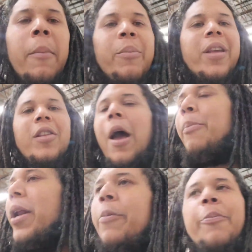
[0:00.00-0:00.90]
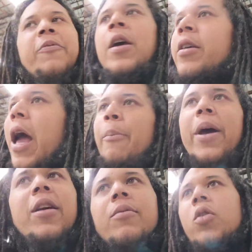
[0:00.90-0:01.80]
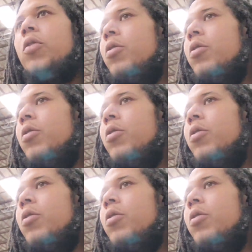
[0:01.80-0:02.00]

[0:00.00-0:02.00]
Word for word: Men, y'all better, y'all better,